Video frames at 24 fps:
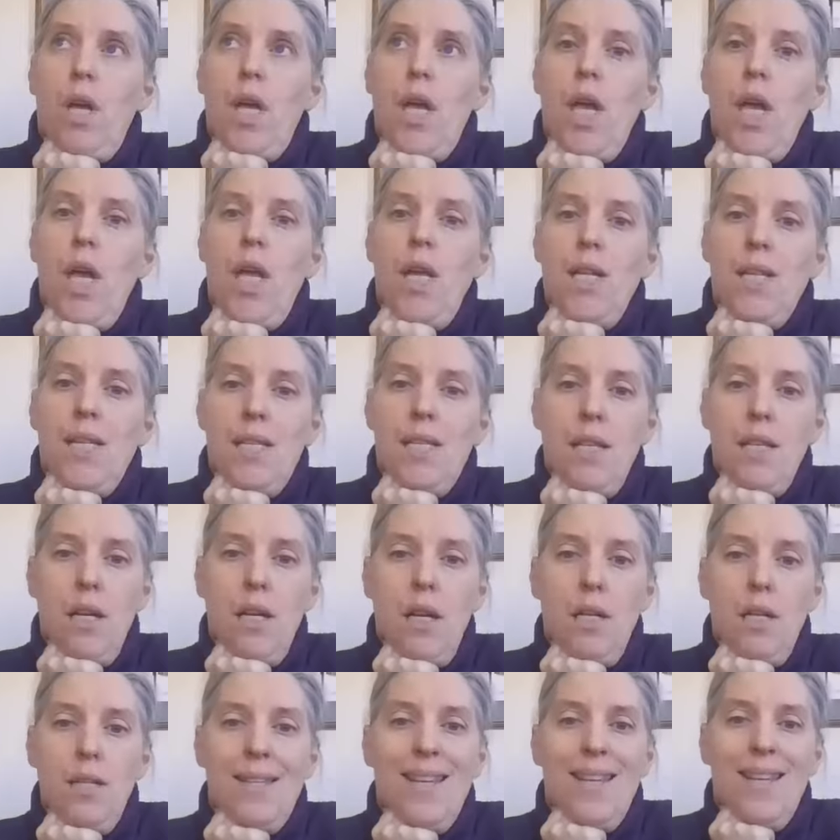it's
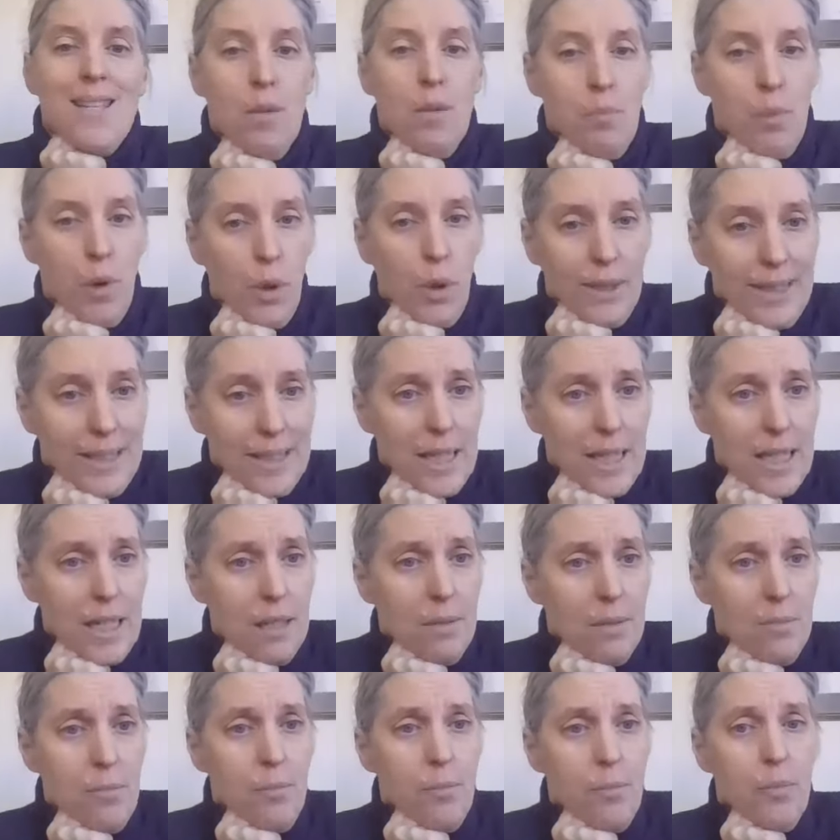disappointing
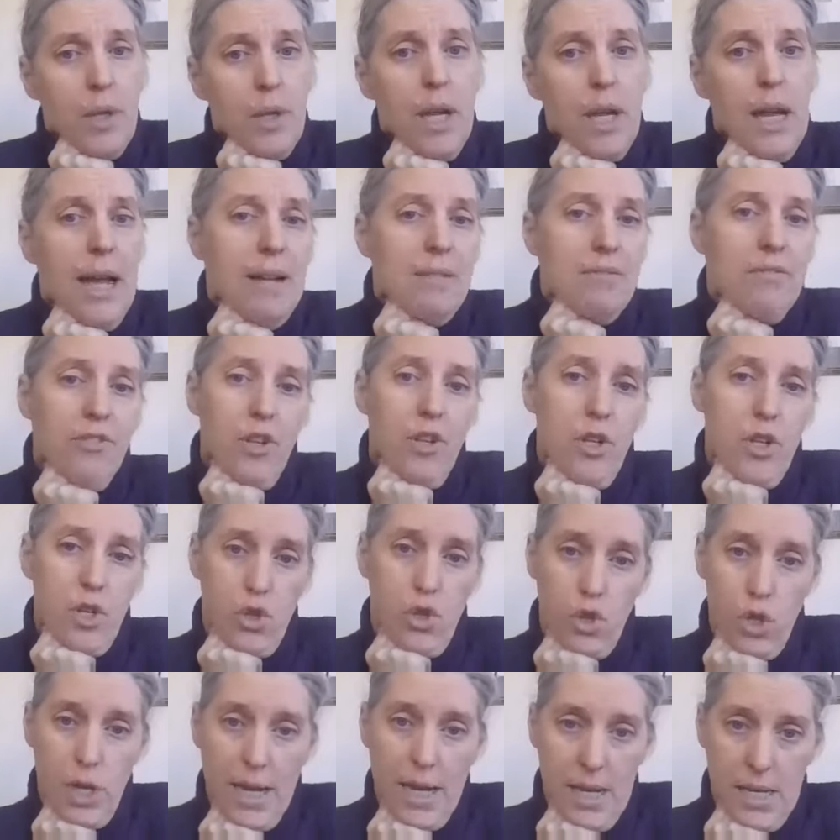and
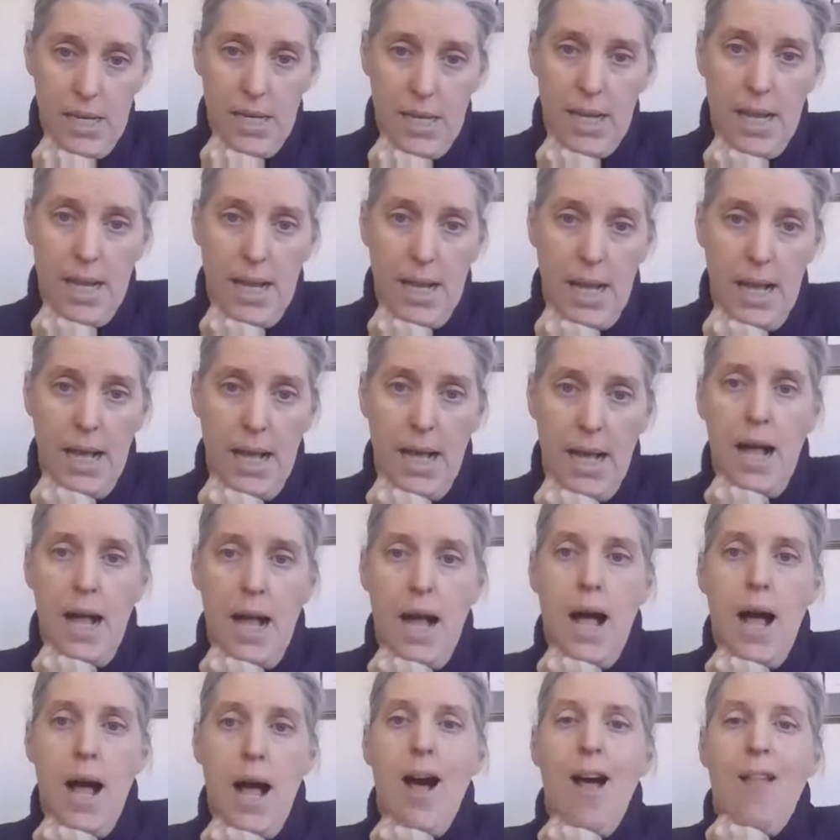frustrating
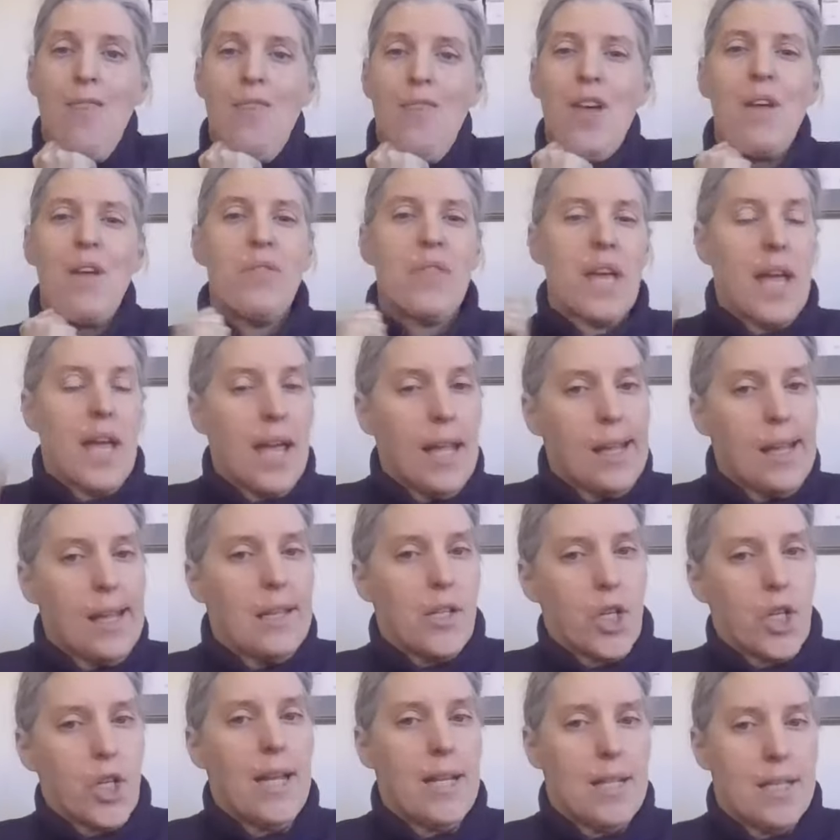that the
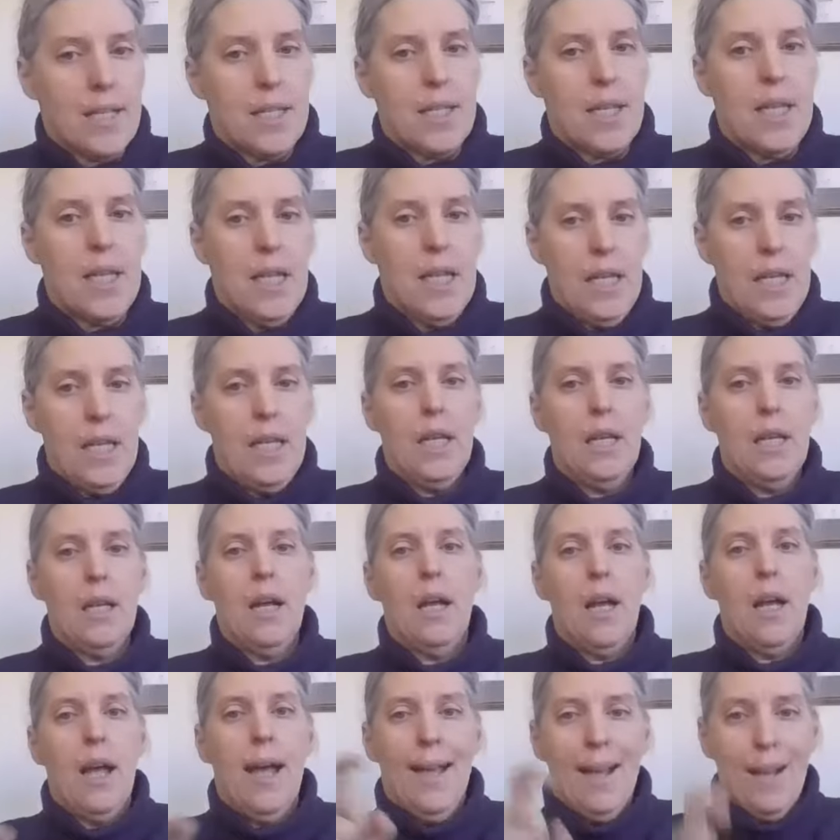HSE
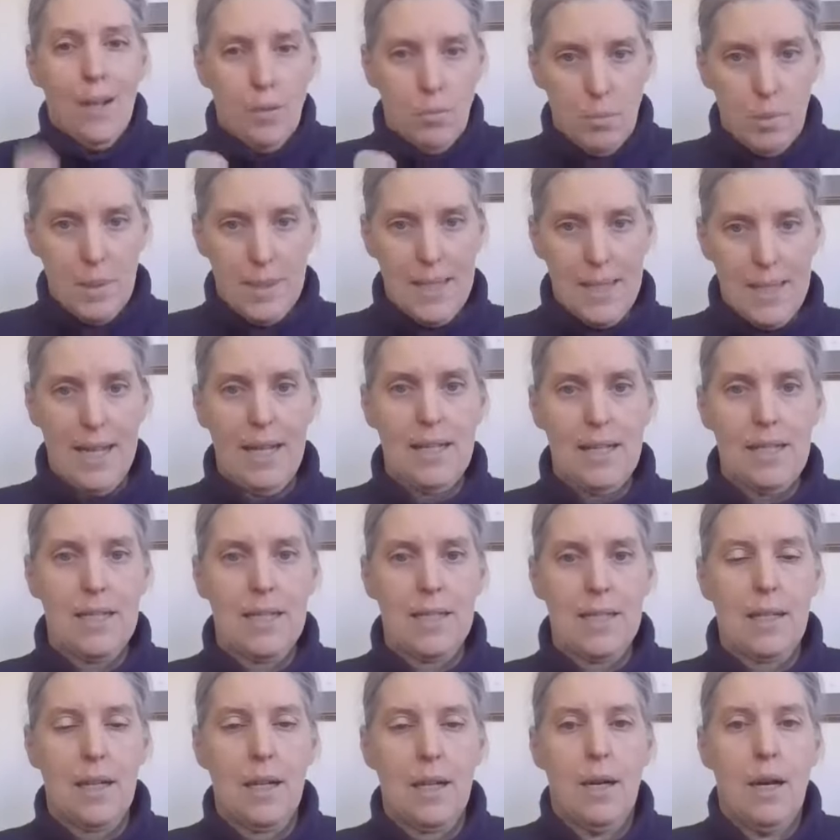help desk,